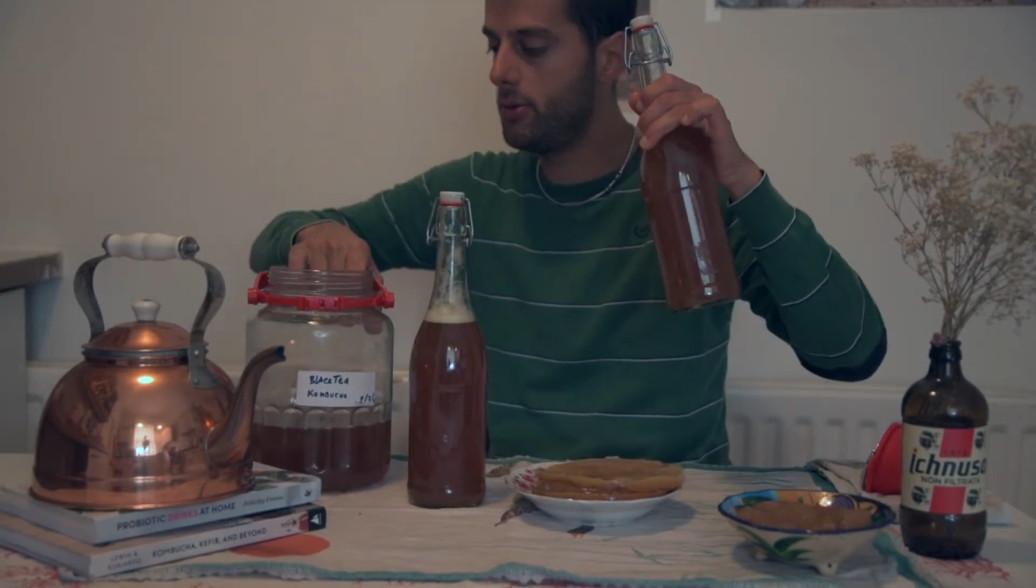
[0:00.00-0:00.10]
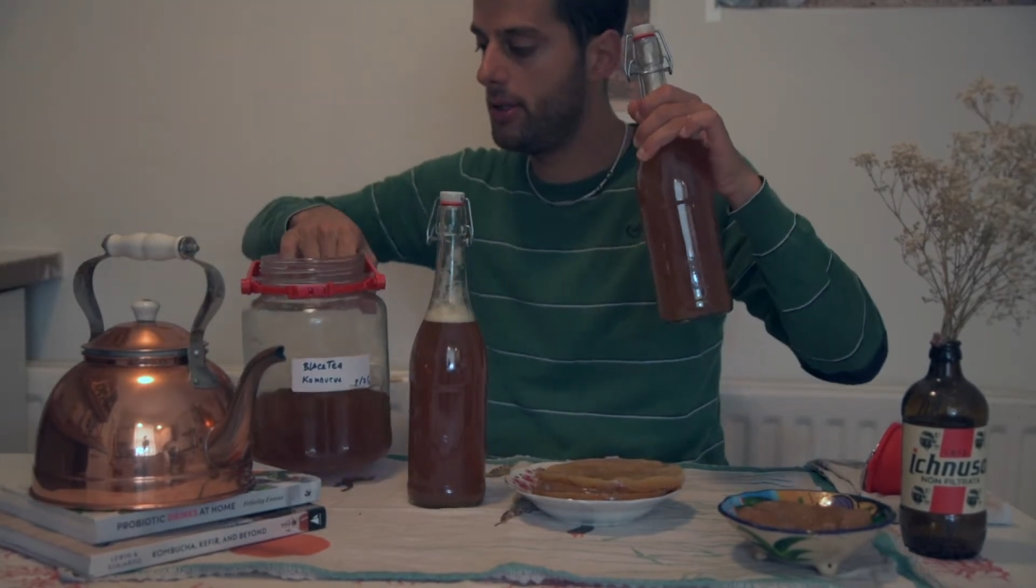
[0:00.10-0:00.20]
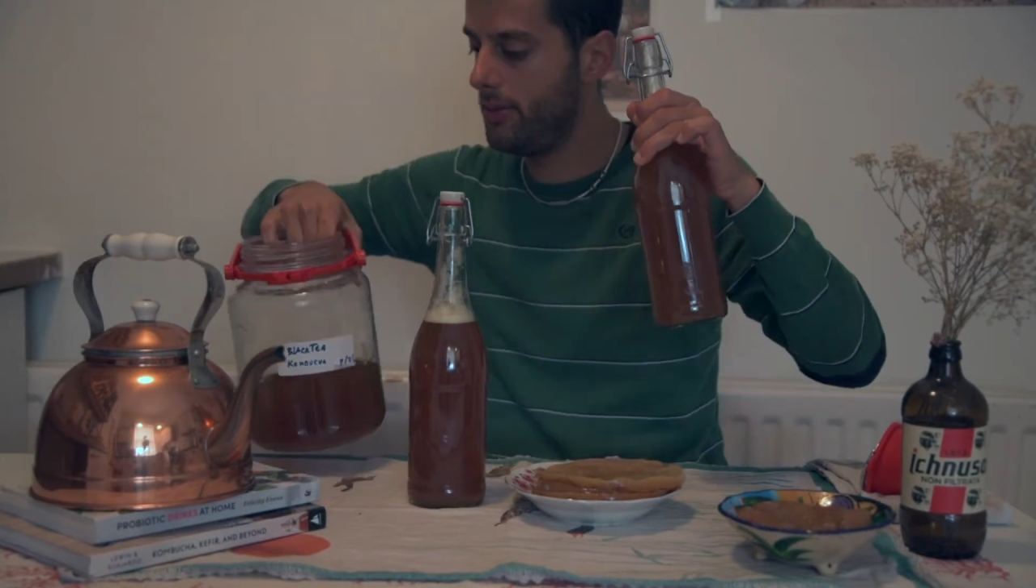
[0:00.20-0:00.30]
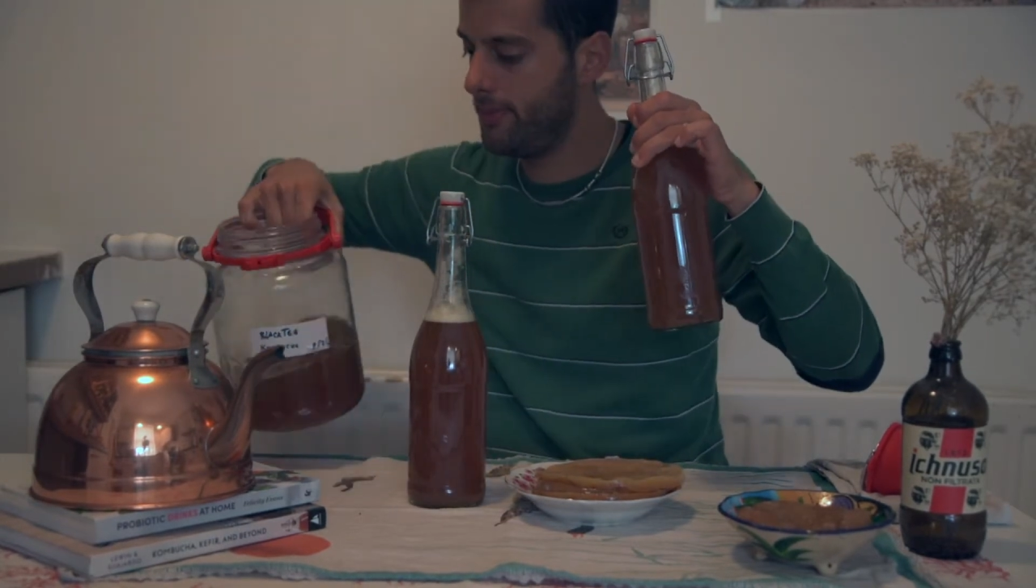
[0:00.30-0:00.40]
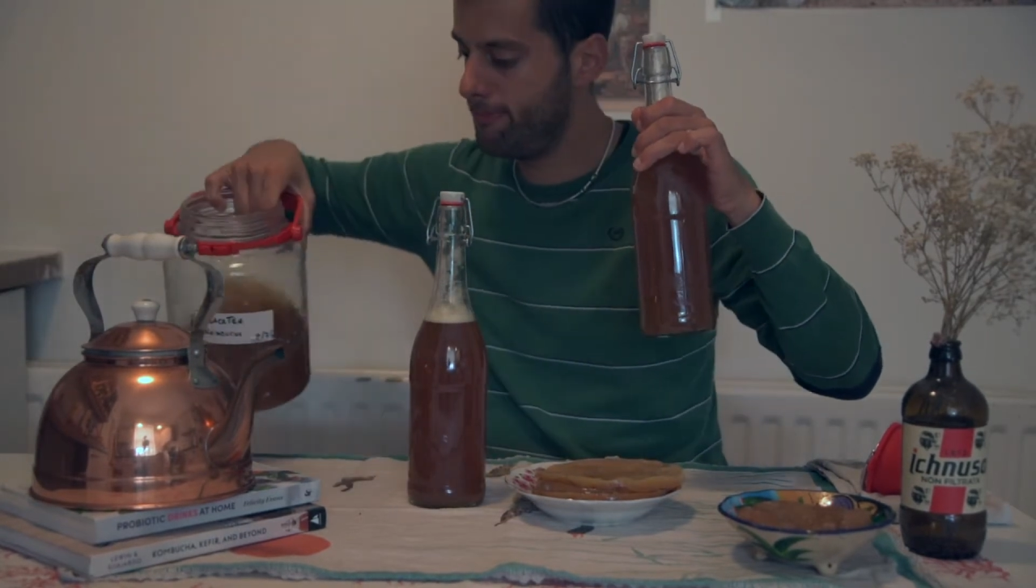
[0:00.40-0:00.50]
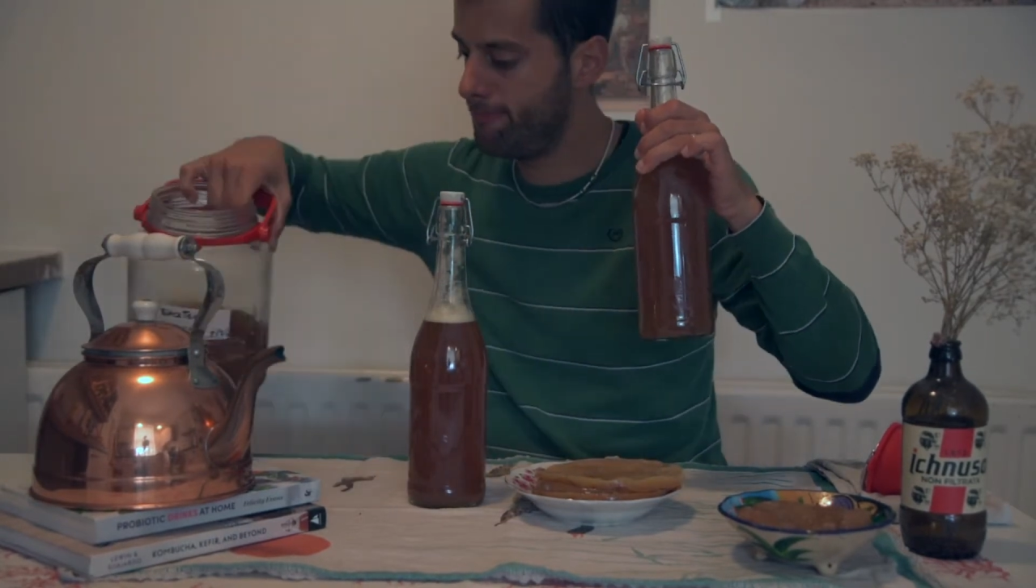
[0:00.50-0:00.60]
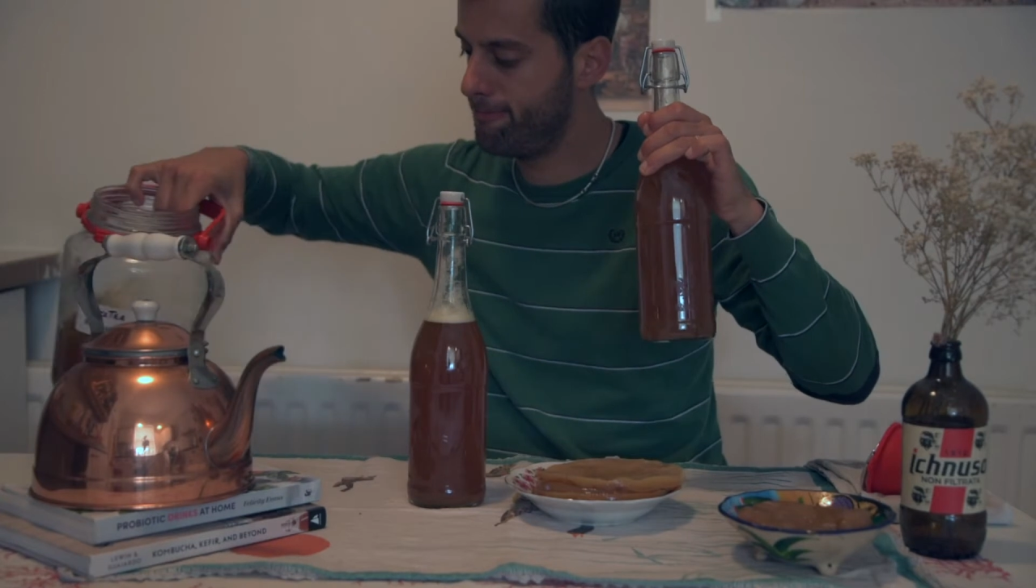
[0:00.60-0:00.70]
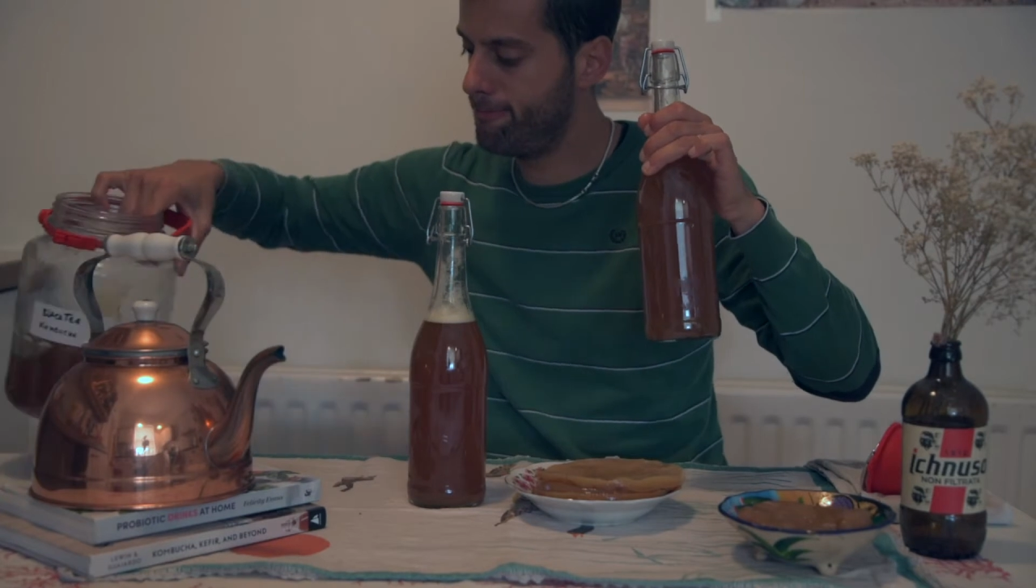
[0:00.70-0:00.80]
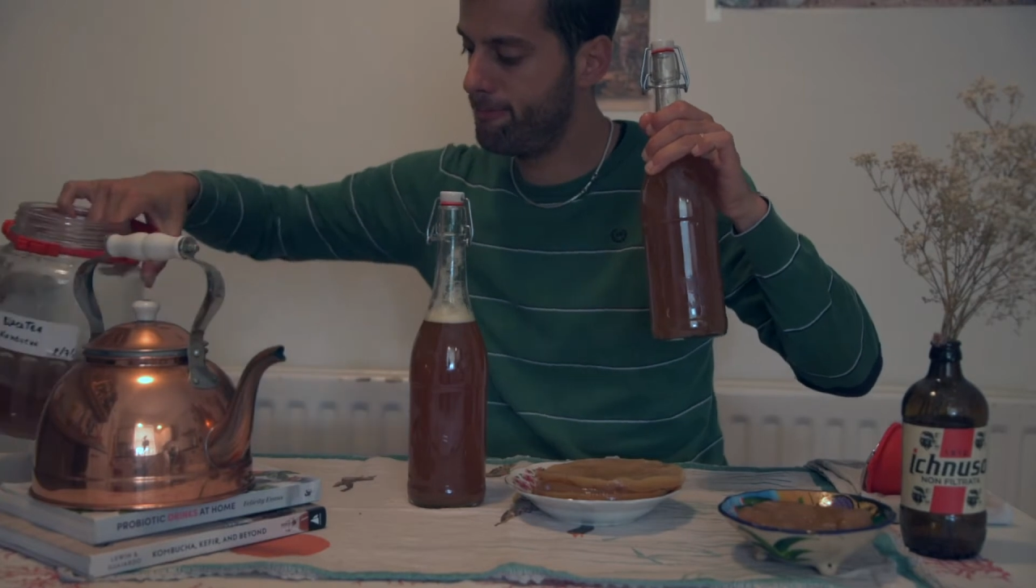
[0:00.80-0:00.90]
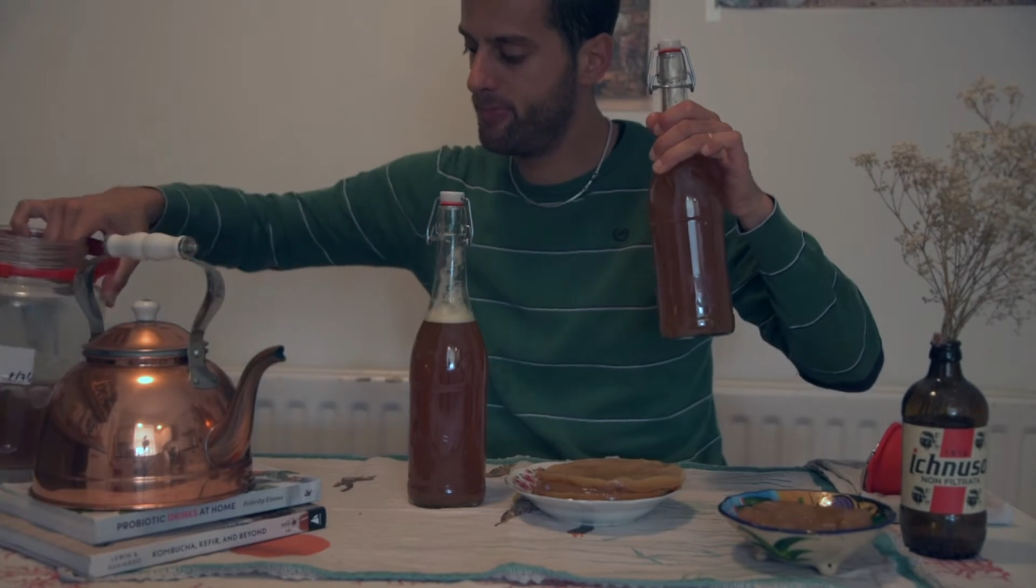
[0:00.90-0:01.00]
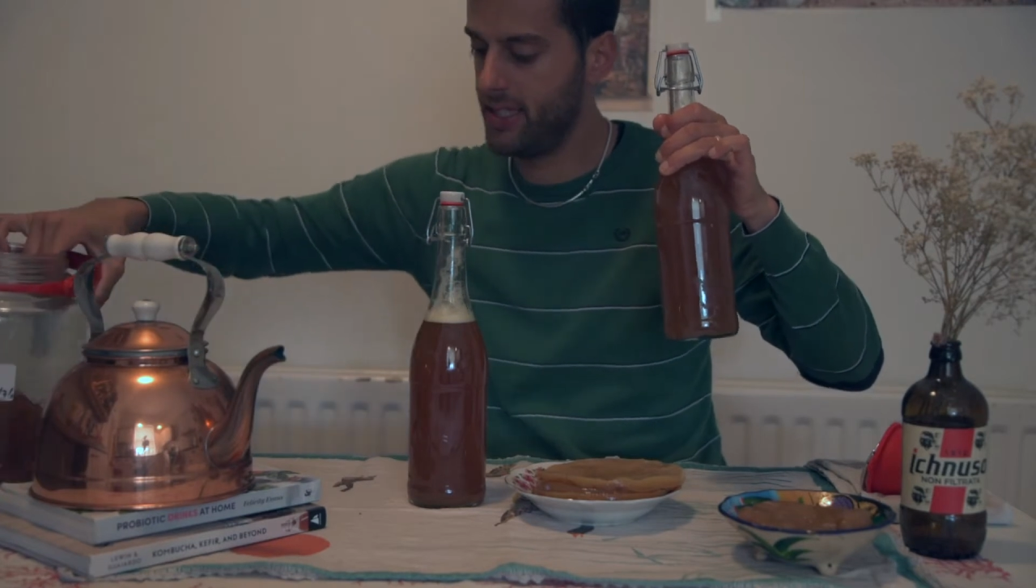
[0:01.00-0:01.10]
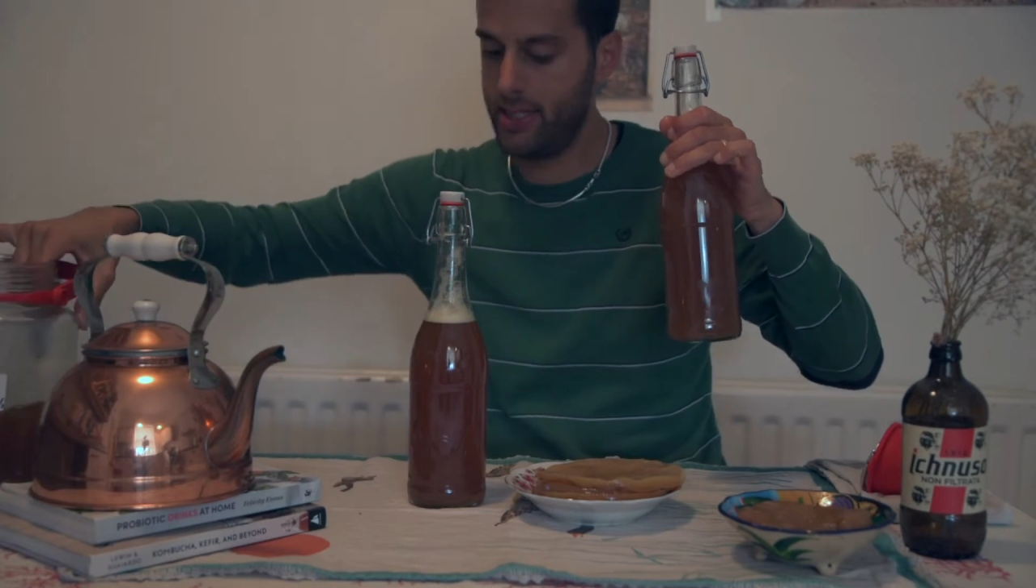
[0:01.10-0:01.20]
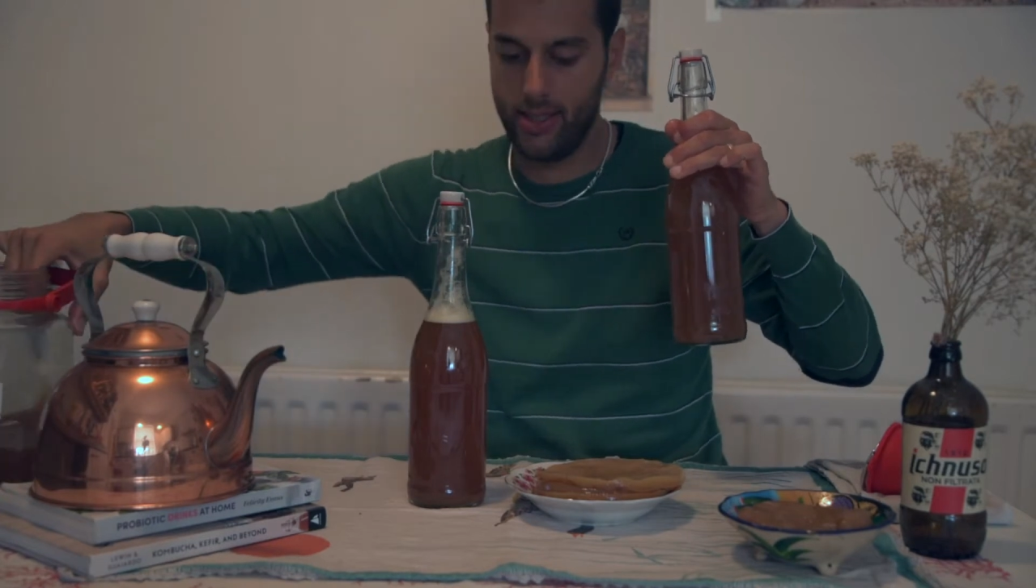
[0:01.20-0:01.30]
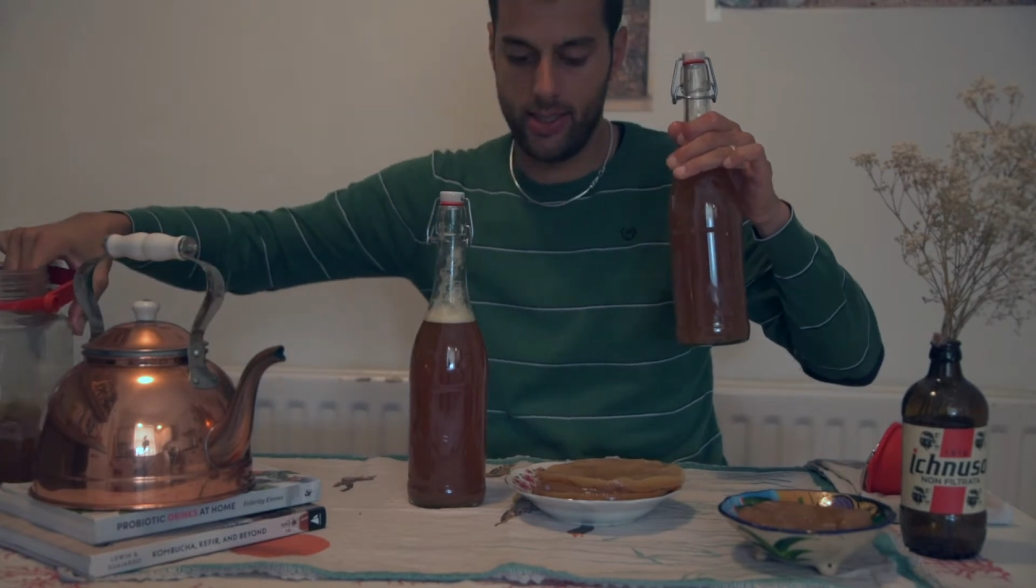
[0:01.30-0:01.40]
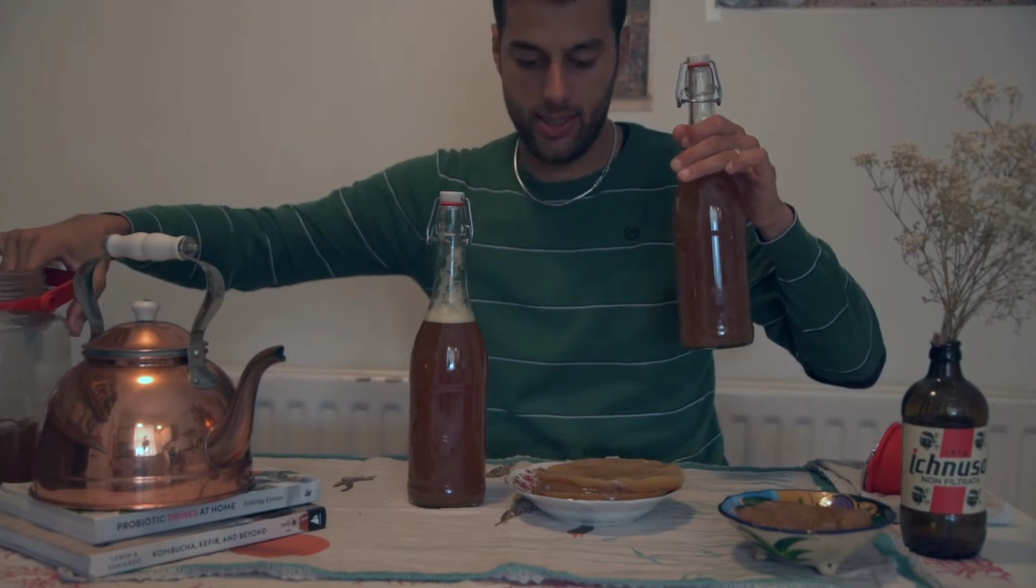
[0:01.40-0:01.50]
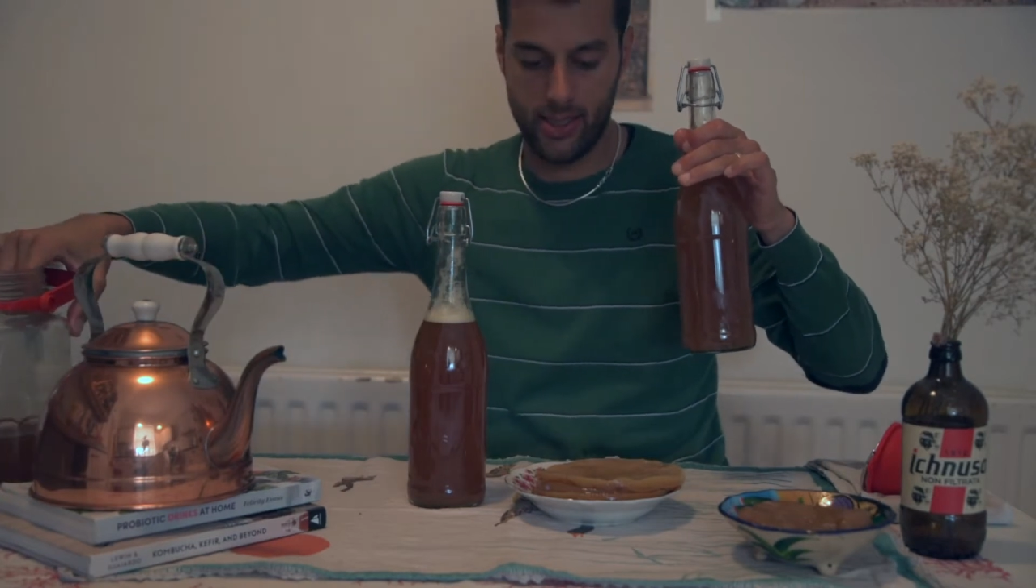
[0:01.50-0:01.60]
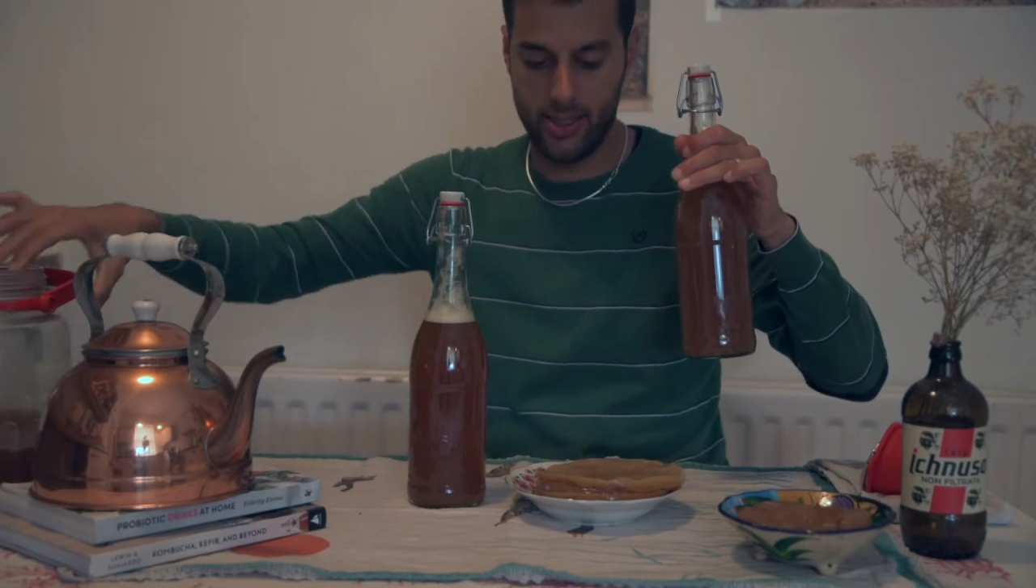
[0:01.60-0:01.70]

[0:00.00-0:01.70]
one, and